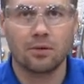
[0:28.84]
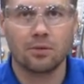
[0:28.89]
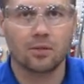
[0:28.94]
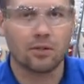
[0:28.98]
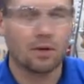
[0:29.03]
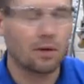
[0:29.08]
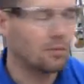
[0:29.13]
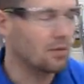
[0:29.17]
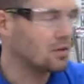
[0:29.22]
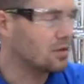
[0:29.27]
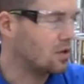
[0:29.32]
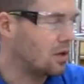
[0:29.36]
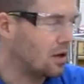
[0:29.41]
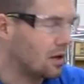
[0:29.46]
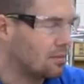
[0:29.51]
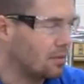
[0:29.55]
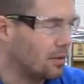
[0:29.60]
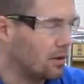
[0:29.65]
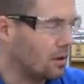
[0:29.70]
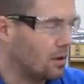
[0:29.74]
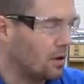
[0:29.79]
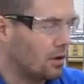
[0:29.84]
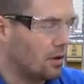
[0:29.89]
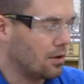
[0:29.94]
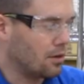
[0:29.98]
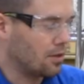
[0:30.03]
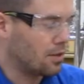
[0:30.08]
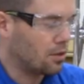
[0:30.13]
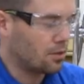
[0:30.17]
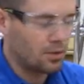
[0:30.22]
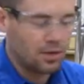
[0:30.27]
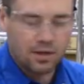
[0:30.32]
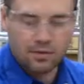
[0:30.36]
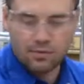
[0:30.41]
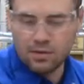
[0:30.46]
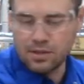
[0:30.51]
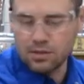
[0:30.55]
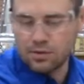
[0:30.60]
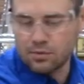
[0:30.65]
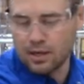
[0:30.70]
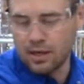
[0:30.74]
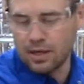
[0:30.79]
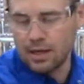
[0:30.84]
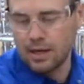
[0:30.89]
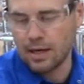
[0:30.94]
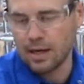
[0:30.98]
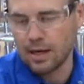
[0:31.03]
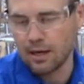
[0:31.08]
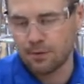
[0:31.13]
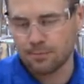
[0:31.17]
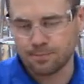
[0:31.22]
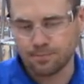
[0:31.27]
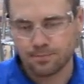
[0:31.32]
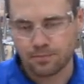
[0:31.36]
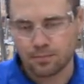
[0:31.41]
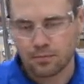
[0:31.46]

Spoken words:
So I'm going to talk about all three of these right now.